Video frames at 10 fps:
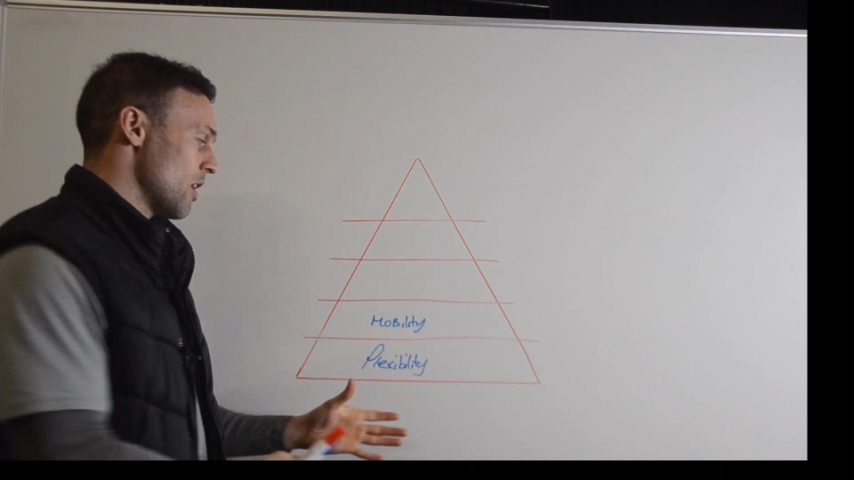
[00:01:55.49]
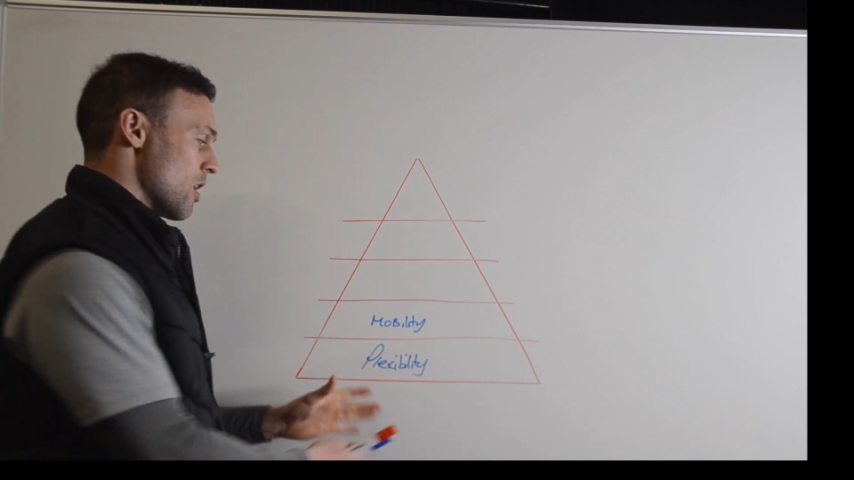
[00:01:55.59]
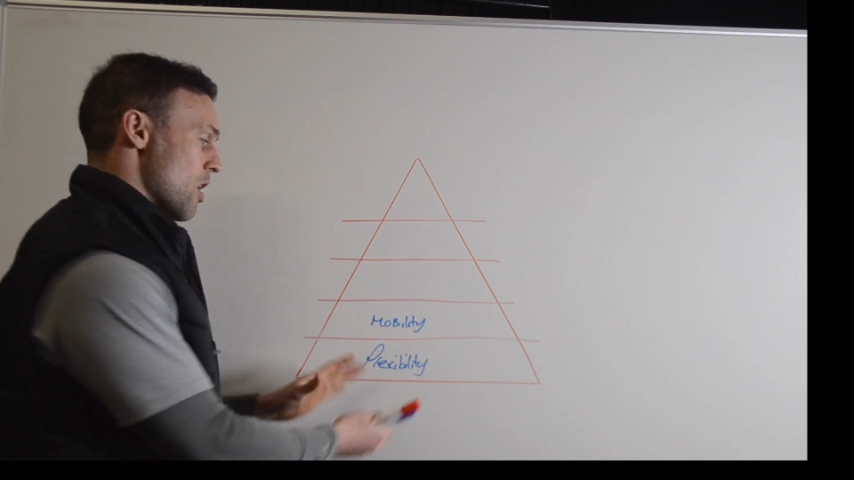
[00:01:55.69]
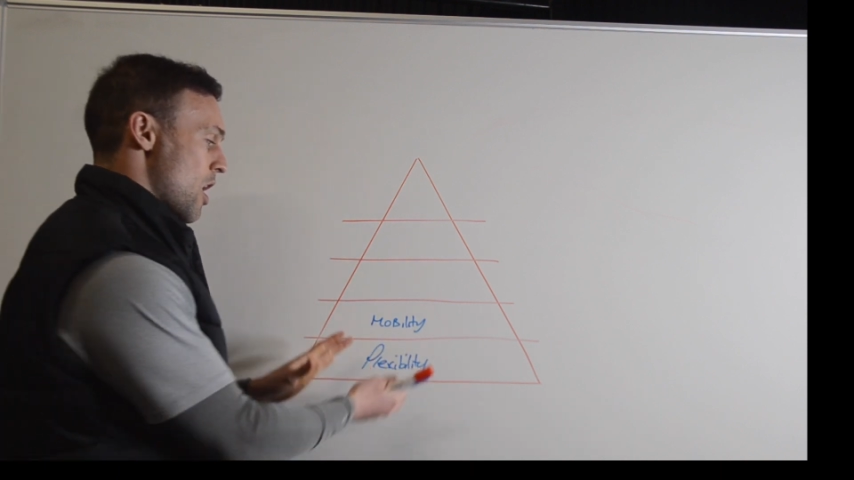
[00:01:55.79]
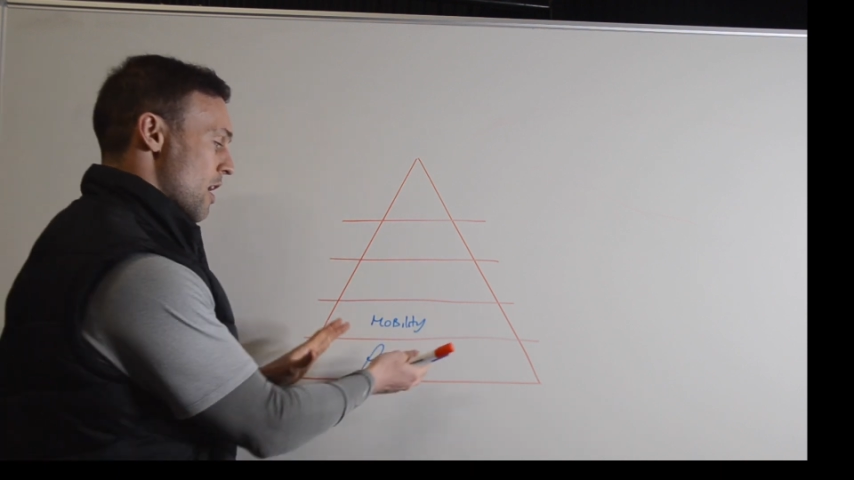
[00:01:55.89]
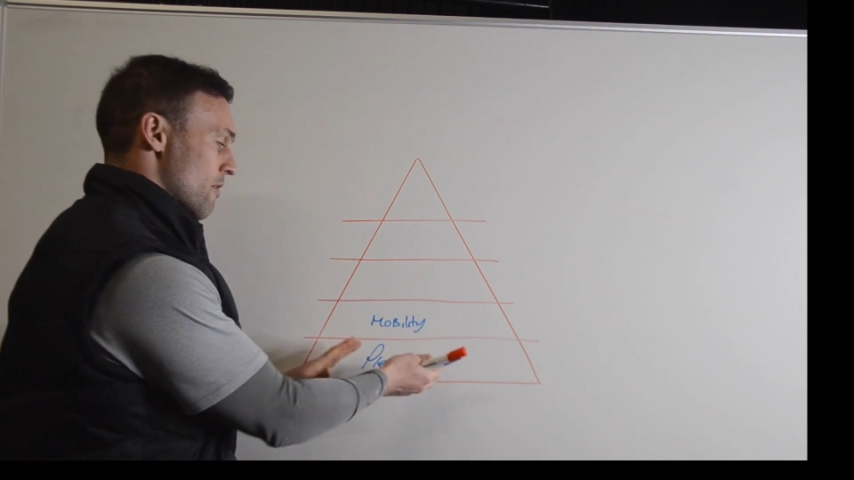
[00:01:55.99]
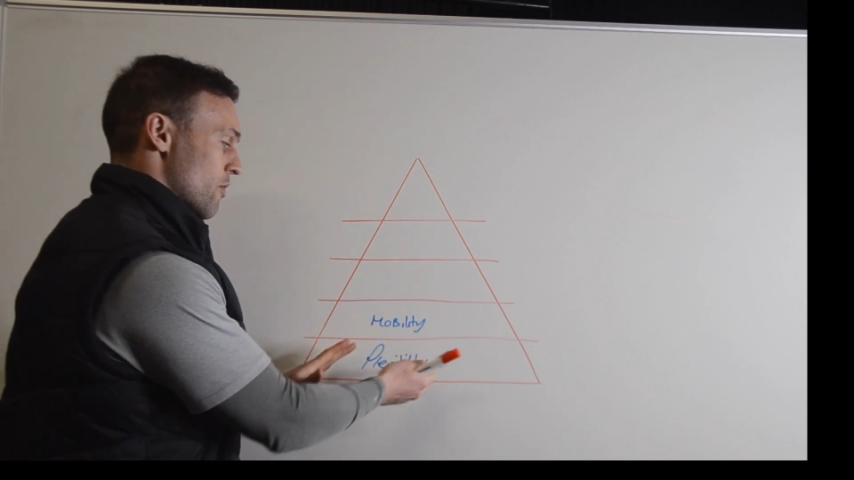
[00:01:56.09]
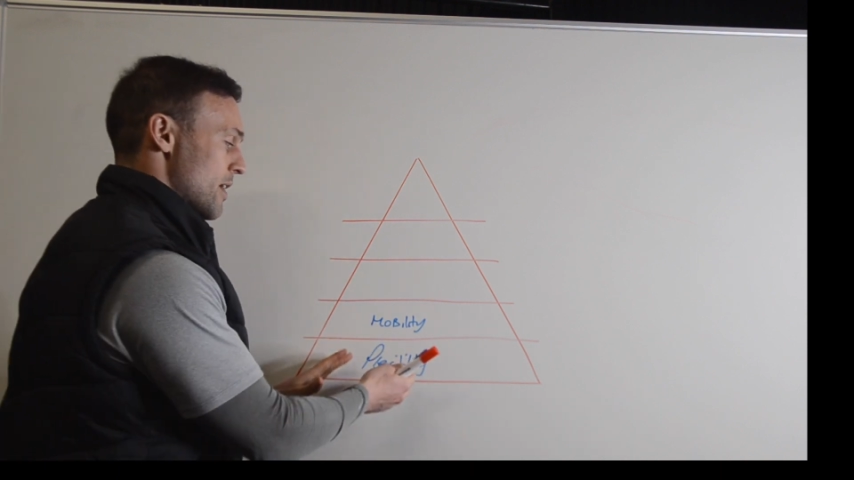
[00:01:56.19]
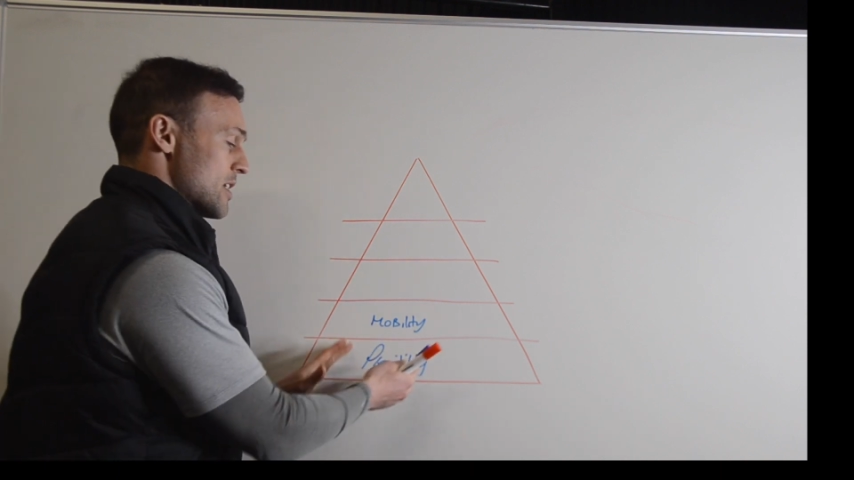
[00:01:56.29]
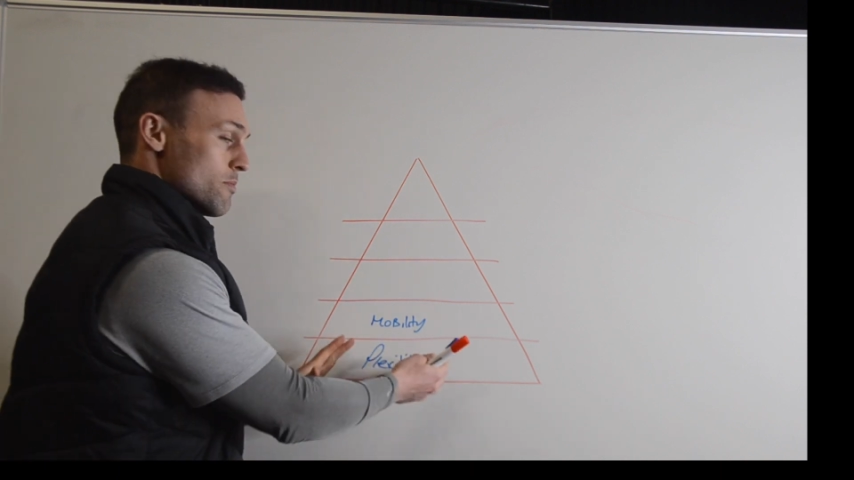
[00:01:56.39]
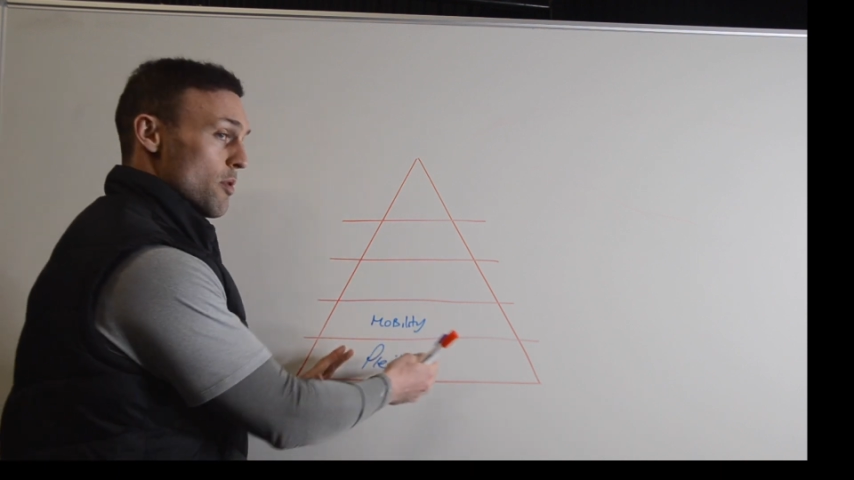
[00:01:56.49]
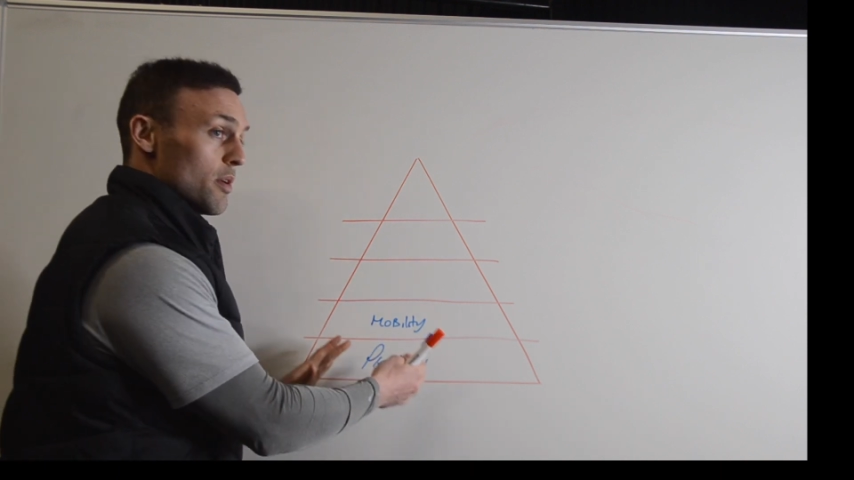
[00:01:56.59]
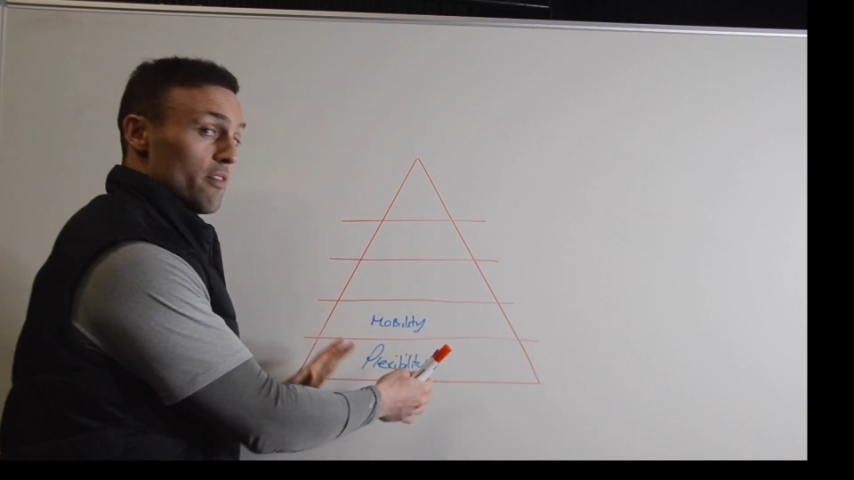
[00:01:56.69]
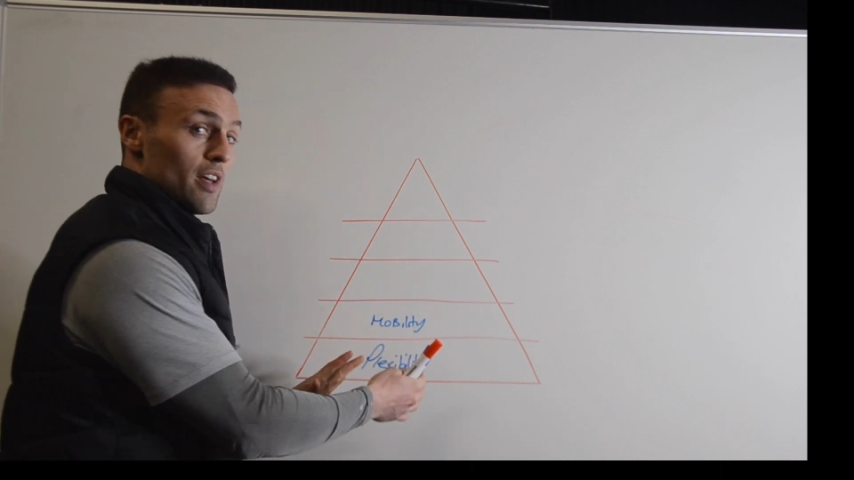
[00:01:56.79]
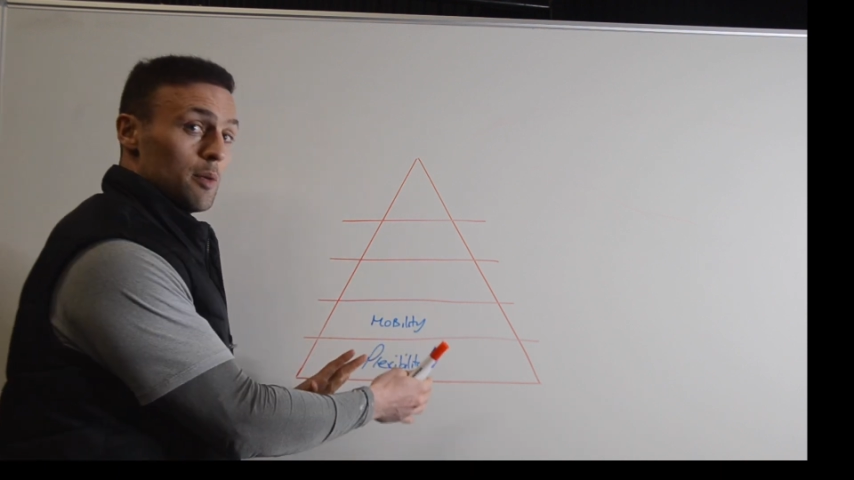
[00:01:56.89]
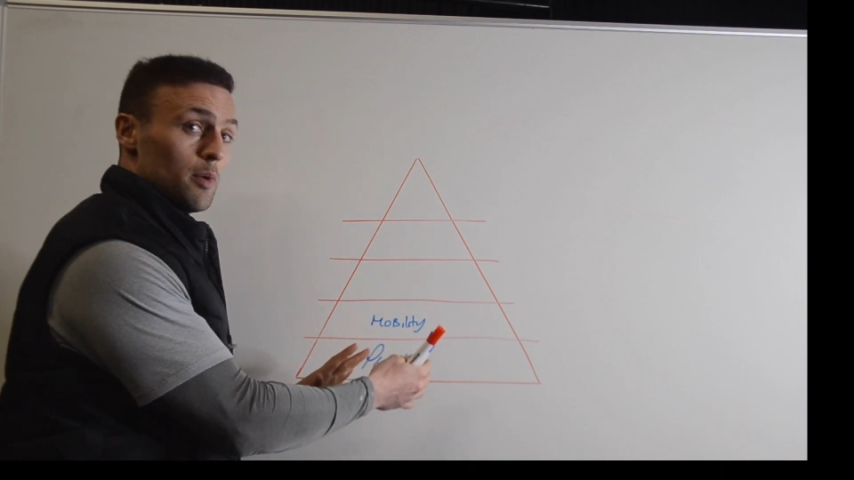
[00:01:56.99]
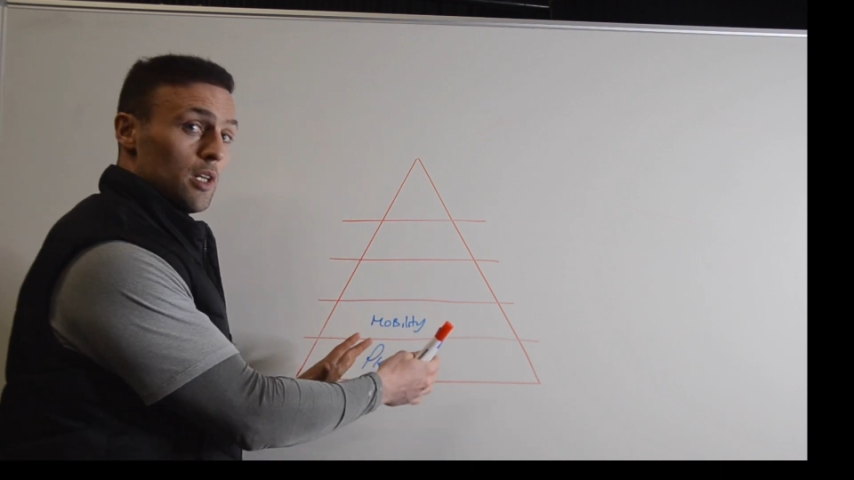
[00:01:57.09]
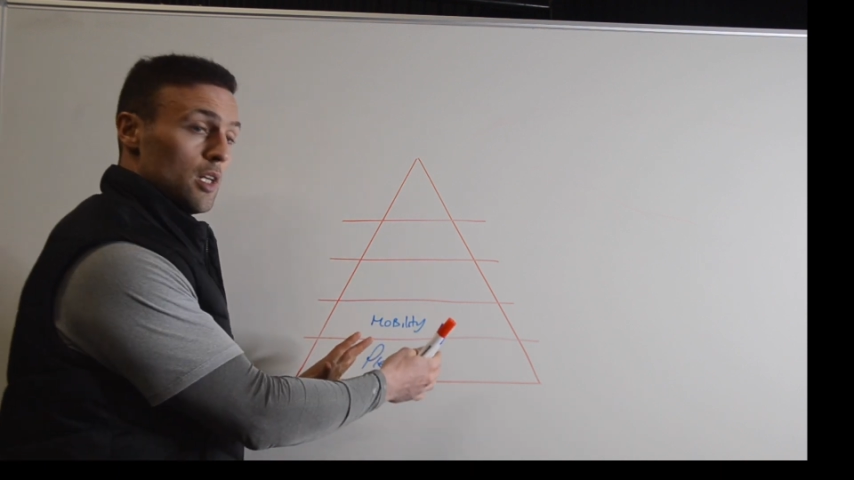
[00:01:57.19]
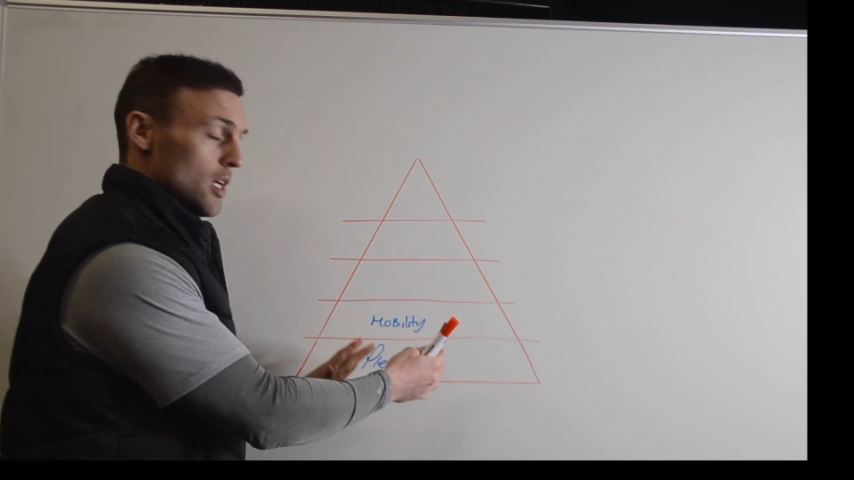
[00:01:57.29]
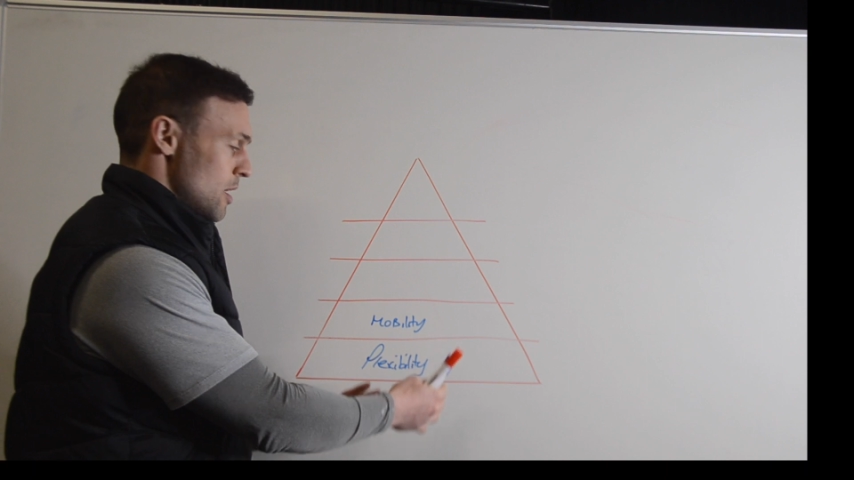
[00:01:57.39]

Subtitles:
a lot of range of movement available,